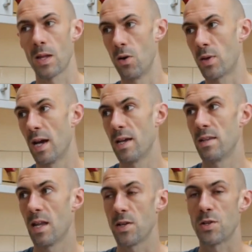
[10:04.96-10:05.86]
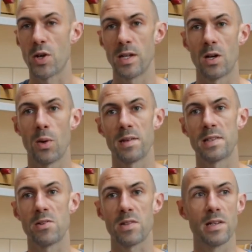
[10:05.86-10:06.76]
okay, now you're training quite
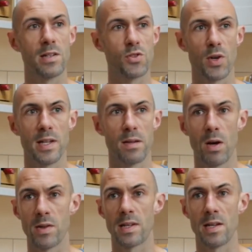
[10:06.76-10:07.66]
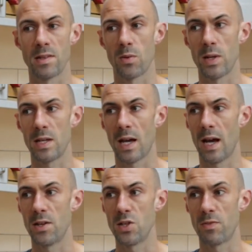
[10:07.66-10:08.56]
seriously, you're training most days of the week
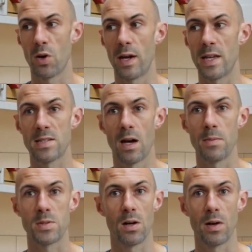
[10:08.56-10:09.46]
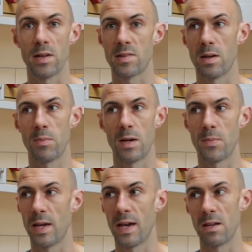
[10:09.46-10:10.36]
and you've got a time target, so that might
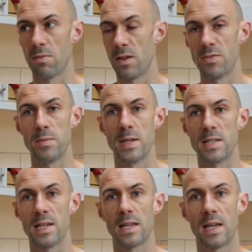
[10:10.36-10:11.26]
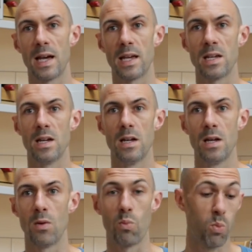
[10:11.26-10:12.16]
be a 50-minute 10k.
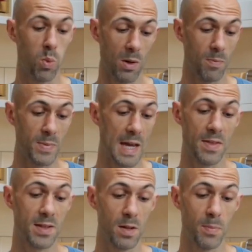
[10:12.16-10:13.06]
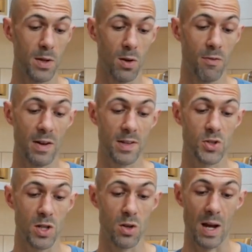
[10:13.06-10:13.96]
Well, yeah, this could be your fast
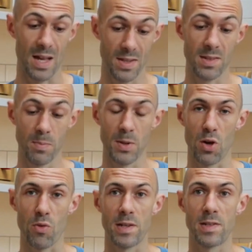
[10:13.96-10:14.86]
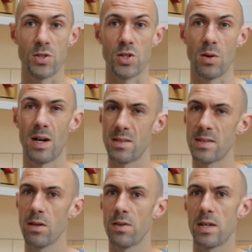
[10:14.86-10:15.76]
shoe and this could be your racing shoe. I
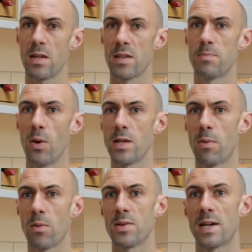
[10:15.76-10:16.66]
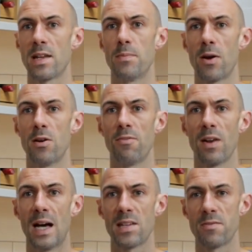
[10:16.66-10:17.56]
still think at this point you probably want to add in a pair of
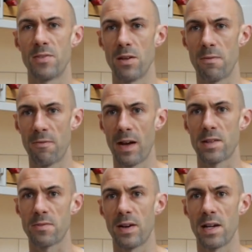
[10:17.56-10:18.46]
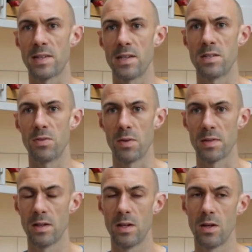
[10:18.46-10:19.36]
flats for your fast intervals,